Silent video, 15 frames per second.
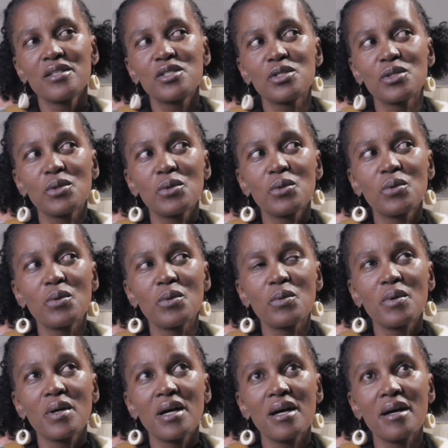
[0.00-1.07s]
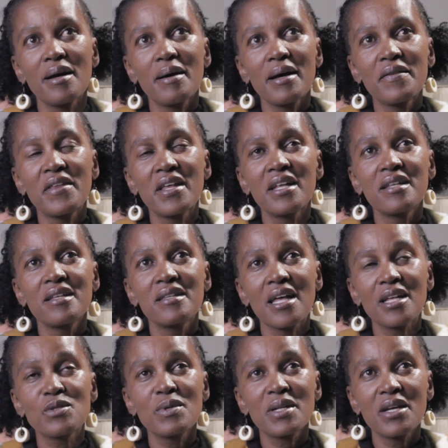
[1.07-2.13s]
So then
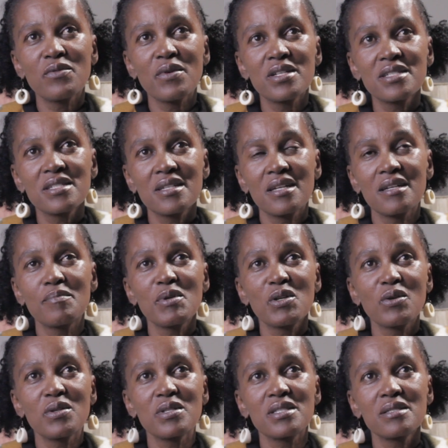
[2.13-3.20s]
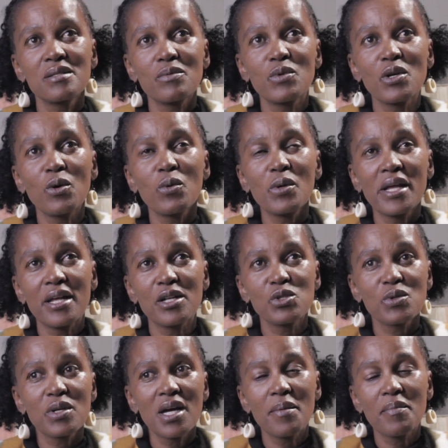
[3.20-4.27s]
that's when I registered it, because we all
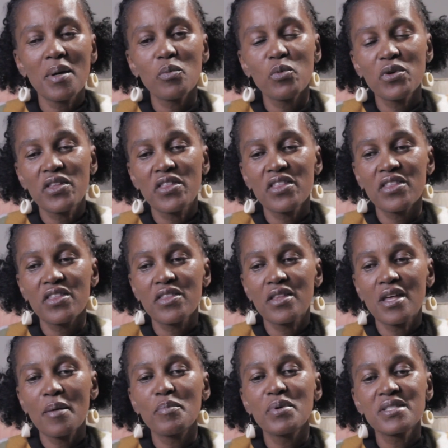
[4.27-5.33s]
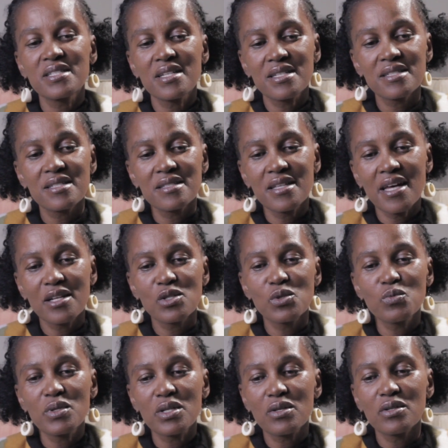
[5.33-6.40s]
had to come up with a business
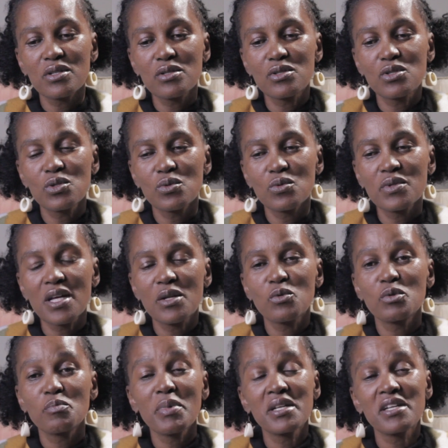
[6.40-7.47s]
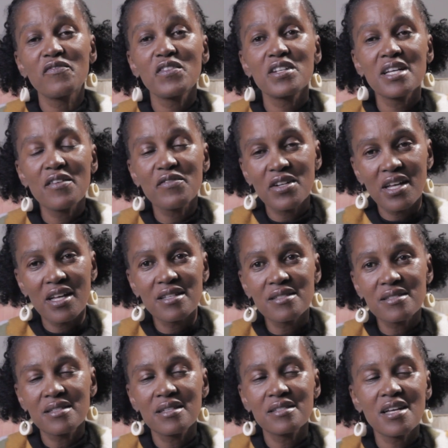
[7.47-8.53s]
that we could do that would benefit
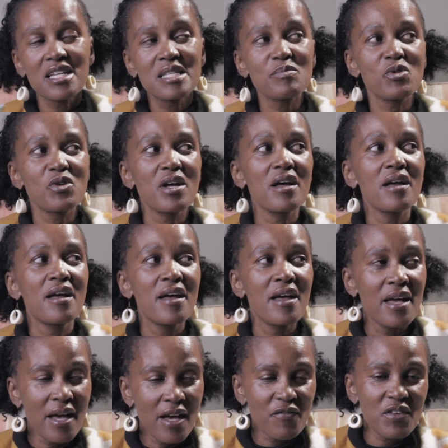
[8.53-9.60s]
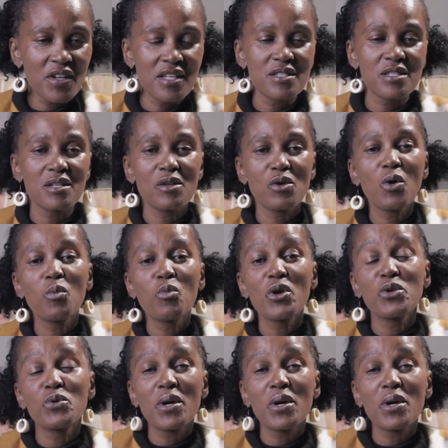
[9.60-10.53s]
Africans in the diaspora, Africans at home where